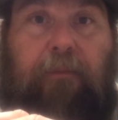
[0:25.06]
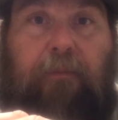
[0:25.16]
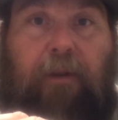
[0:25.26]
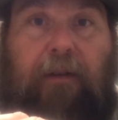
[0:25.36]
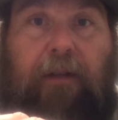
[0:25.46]

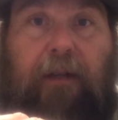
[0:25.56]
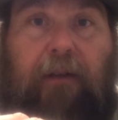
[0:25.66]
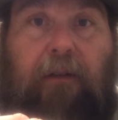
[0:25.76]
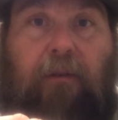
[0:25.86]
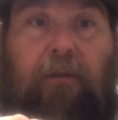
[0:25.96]
we have to
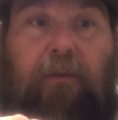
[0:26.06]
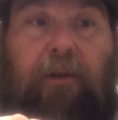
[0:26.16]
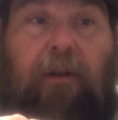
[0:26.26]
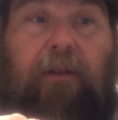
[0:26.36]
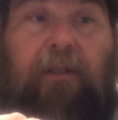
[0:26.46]
kind of go do
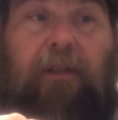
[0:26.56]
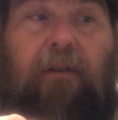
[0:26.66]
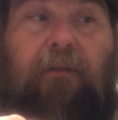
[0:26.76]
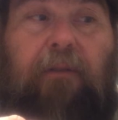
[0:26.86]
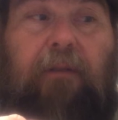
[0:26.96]

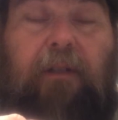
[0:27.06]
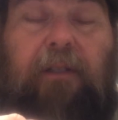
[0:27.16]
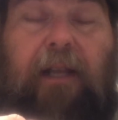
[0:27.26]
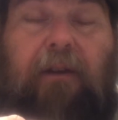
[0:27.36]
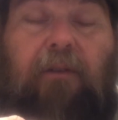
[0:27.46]
a
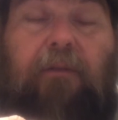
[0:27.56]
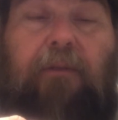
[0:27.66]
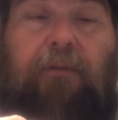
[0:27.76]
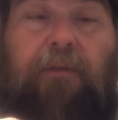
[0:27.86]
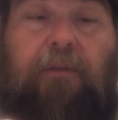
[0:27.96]
slide
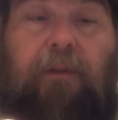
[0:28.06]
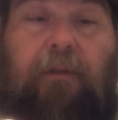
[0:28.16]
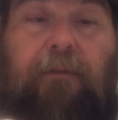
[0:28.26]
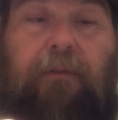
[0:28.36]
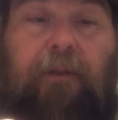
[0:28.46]

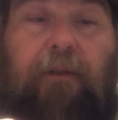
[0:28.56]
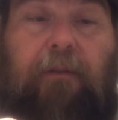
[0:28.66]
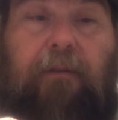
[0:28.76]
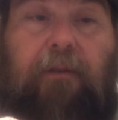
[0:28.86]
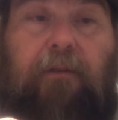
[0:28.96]
overview of
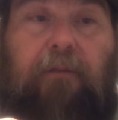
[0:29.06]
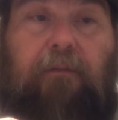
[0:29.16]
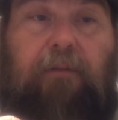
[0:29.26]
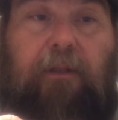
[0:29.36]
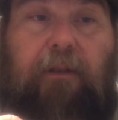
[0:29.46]
the
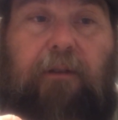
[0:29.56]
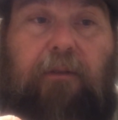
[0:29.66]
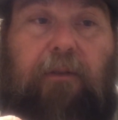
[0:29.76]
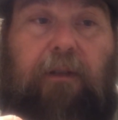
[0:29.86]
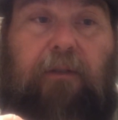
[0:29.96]
tools
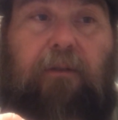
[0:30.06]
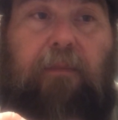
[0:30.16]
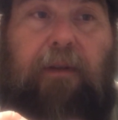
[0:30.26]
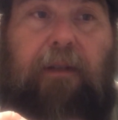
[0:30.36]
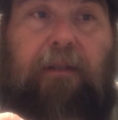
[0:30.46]
that's going
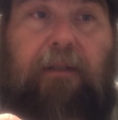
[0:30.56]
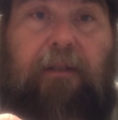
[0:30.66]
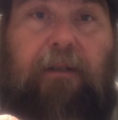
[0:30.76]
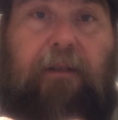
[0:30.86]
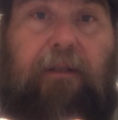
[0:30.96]
to be
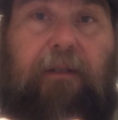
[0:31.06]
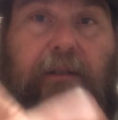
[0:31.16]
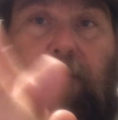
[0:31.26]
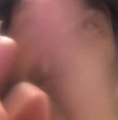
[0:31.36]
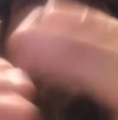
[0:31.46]
necessary, and
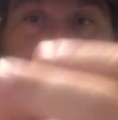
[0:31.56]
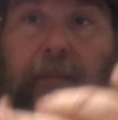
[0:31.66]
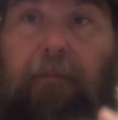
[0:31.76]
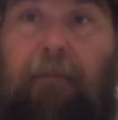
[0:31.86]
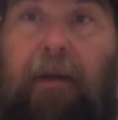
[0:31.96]
just
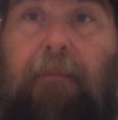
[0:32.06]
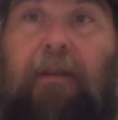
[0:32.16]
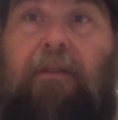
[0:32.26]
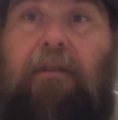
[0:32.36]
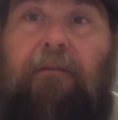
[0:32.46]
my
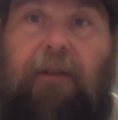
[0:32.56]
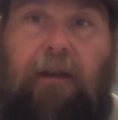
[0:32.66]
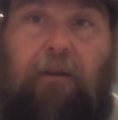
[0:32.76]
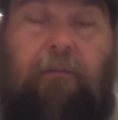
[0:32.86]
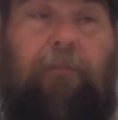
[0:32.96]
method of
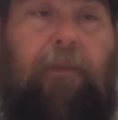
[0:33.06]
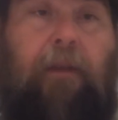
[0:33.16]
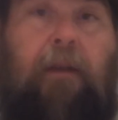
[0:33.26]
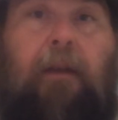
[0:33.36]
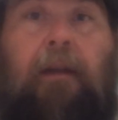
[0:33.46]
how
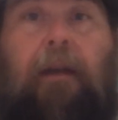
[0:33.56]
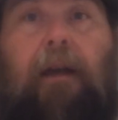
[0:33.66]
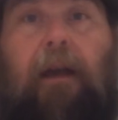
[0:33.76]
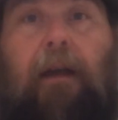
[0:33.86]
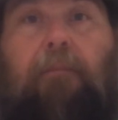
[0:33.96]

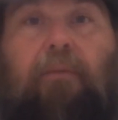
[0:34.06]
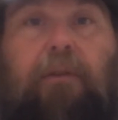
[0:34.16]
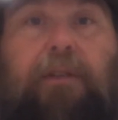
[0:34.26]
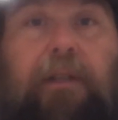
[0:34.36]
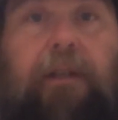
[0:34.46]
I
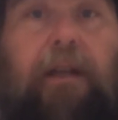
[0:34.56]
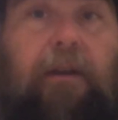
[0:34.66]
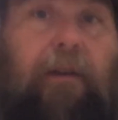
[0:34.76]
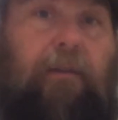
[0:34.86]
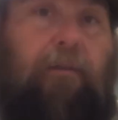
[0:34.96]
approach it and
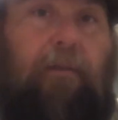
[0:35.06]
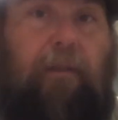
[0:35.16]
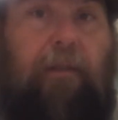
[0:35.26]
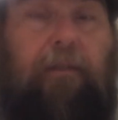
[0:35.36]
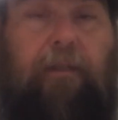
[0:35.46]
how I do
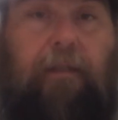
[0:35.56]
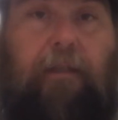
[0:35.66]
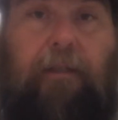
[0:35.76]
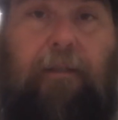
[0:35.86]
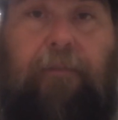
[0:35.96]
things.
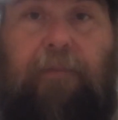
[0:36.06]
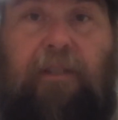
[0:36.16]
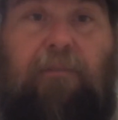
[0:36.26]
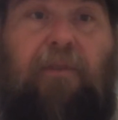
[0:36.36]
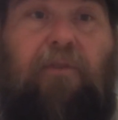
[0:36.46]

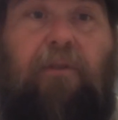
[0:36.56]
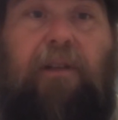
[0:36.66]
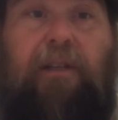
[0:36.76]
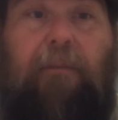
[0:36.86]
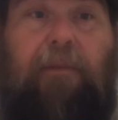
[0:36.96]
This is my third
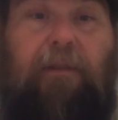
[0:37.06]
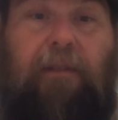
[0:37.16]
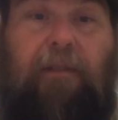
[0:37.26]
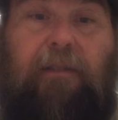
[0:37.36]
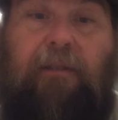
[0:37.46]
attempt at
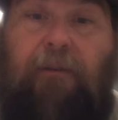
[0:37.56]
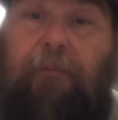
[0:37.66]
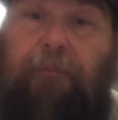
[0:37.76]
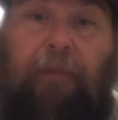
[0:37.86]
this, so